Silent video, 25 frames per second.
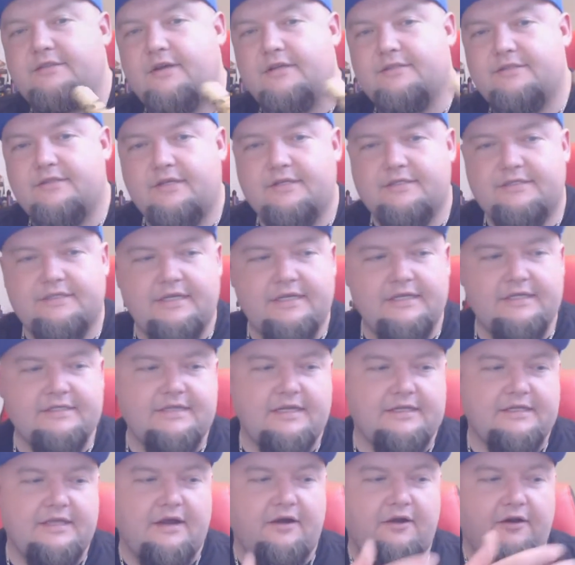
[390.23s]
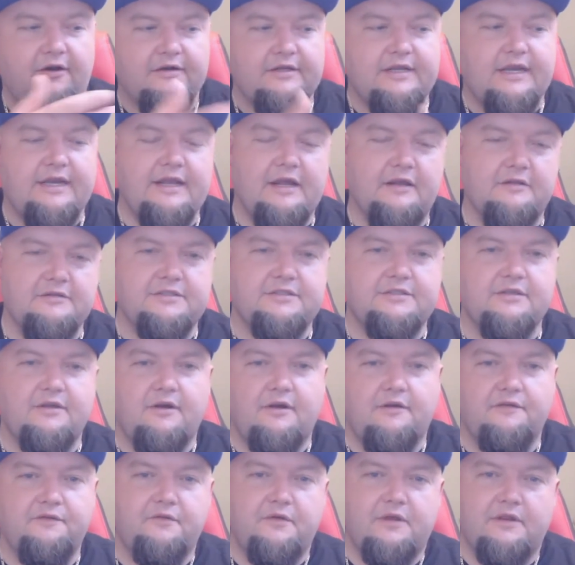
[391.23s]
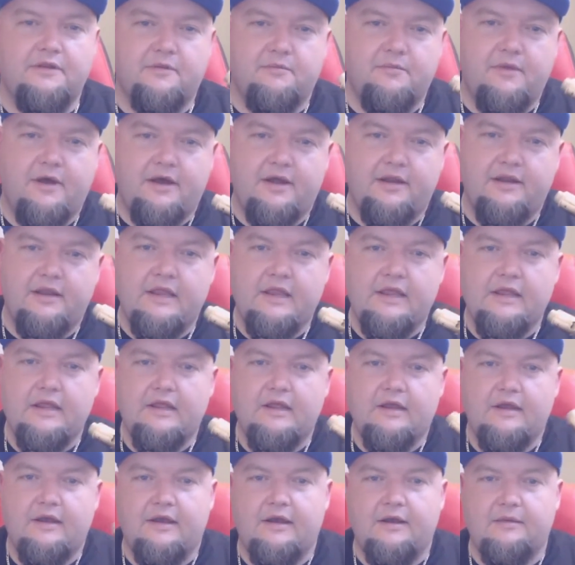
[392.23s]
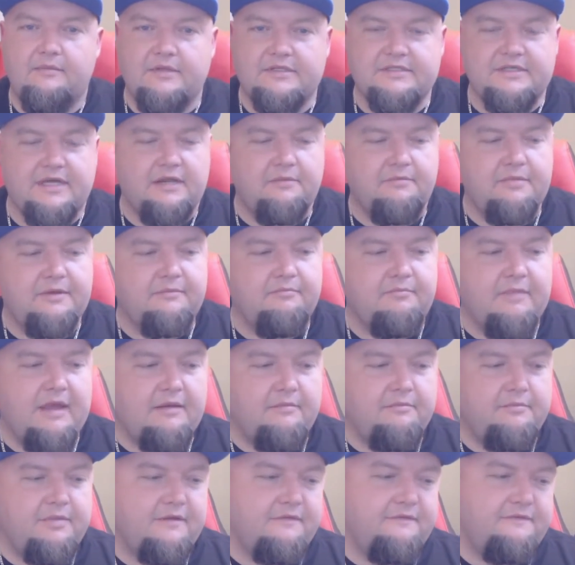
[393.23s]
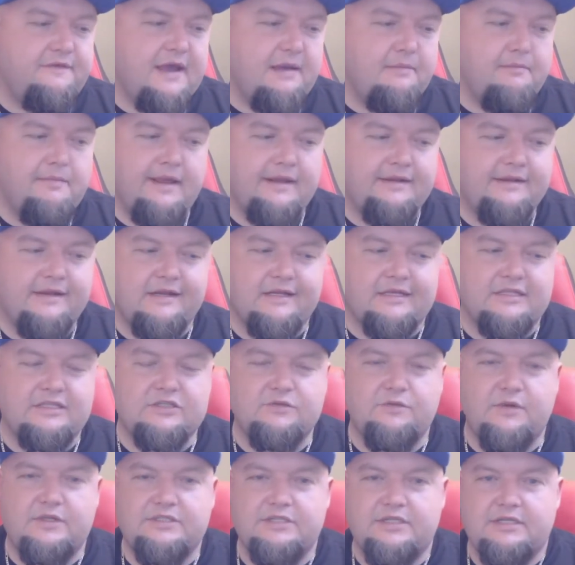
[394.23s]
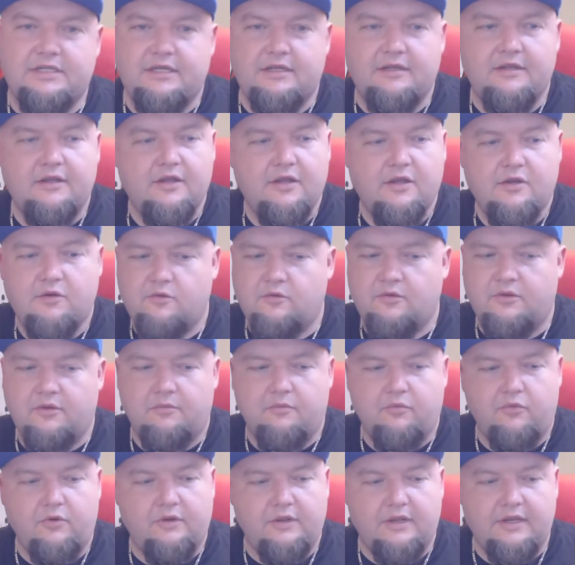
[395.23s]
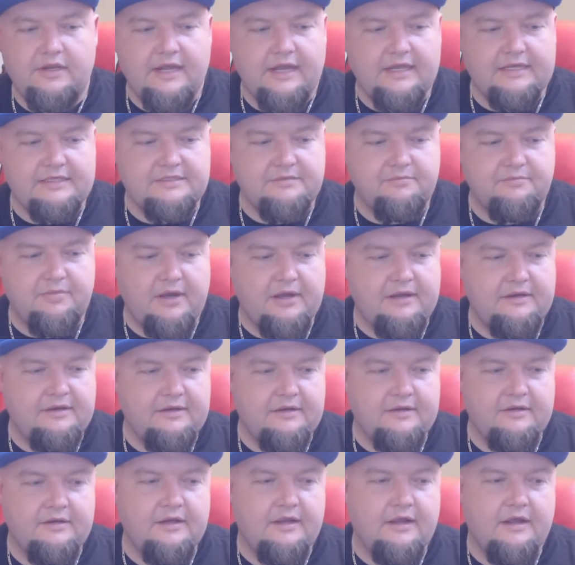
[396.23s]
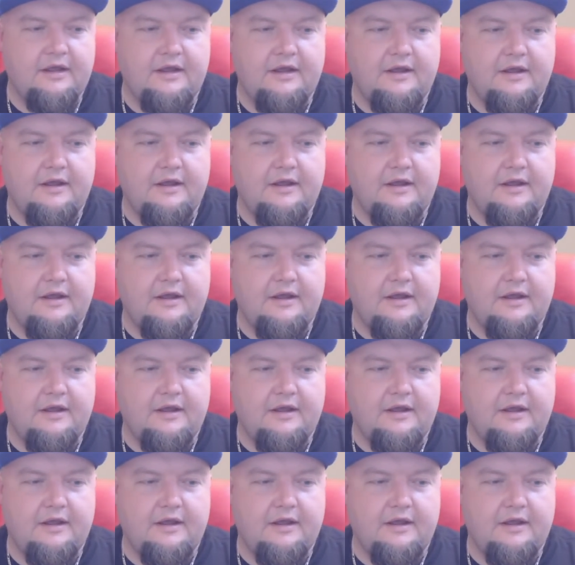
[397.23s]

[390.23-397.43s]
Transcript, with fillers: so as you can see, it's got the heart cutouts all throughout the mod. It's got a big fat magnetic switch in it with a really nice button.